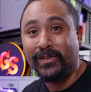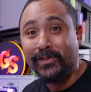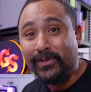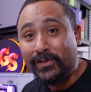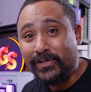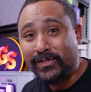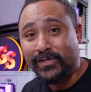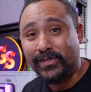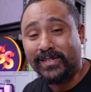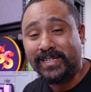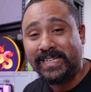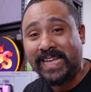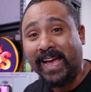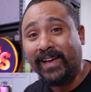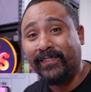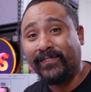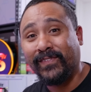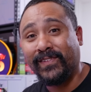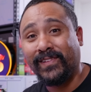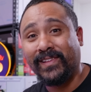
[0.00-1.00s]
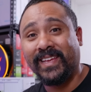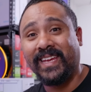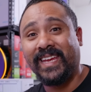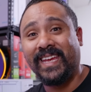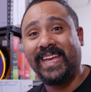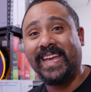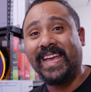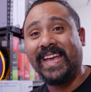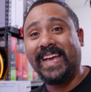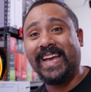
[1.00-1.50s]
You should
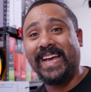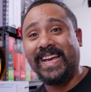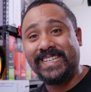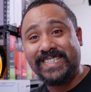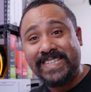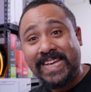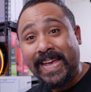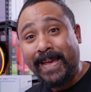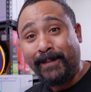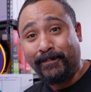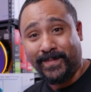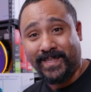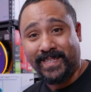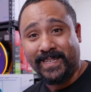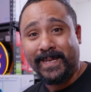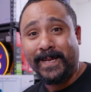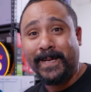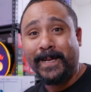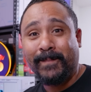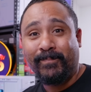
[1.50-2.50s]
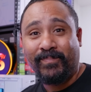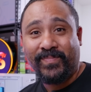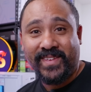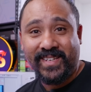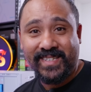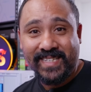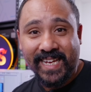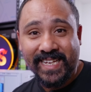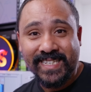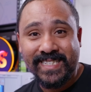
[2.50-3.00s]
definitely attempt
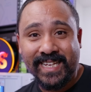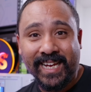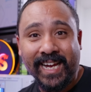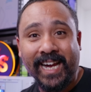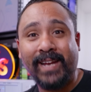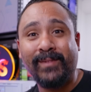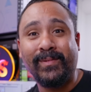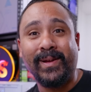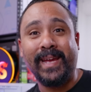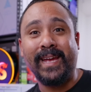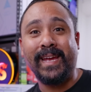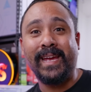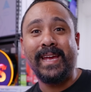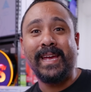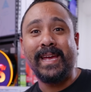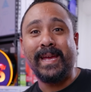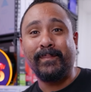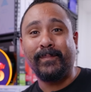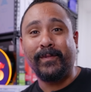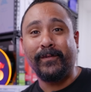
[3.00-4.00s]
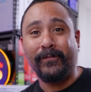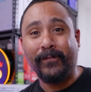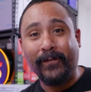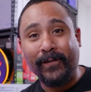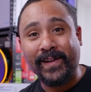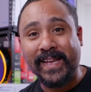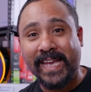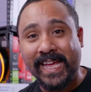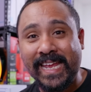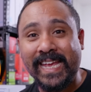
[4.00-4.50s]
to test hardware
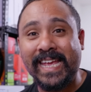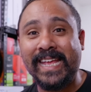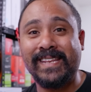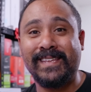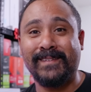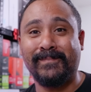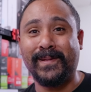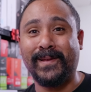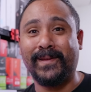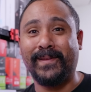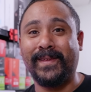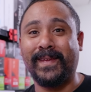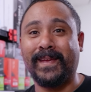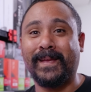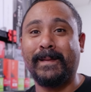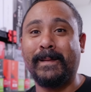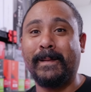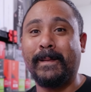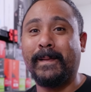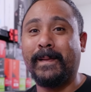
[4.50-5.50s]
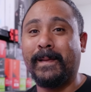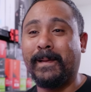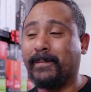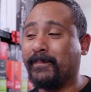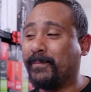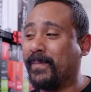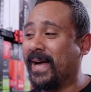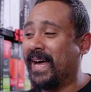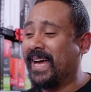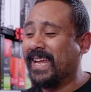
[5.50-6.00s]
before getting into building,
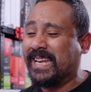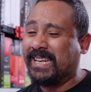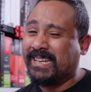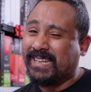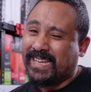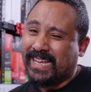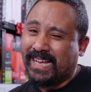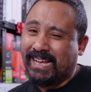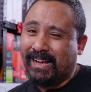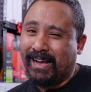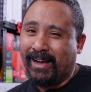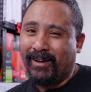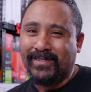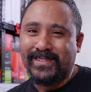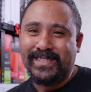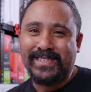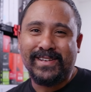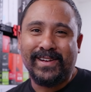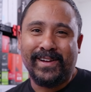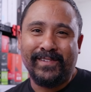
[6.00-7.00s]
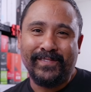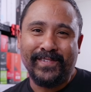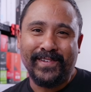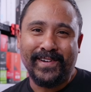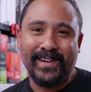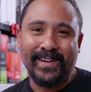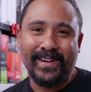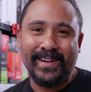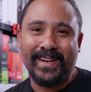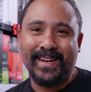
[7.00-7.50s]
but I was
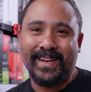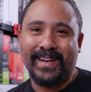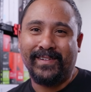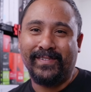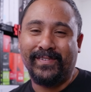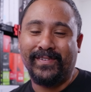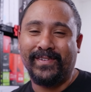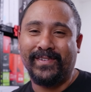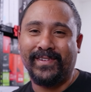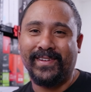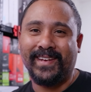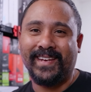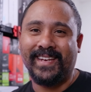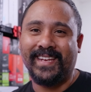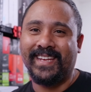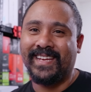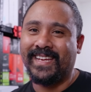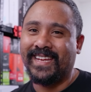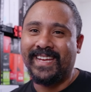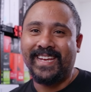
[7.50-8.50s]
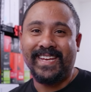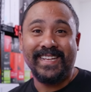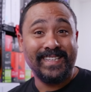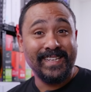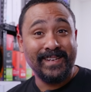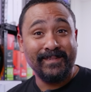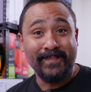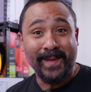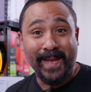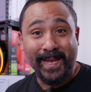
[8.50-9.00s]
confident enough and
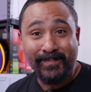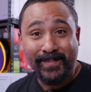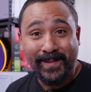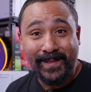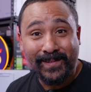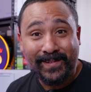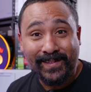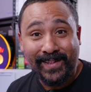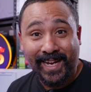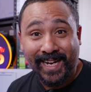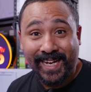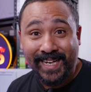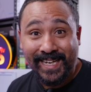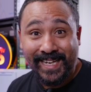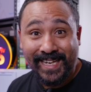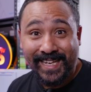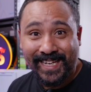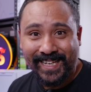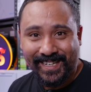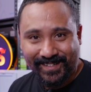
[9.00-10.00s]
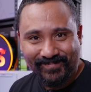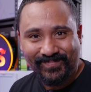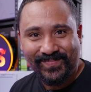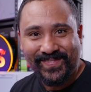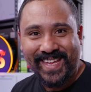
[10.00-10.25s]
didn't make me look like an idiot.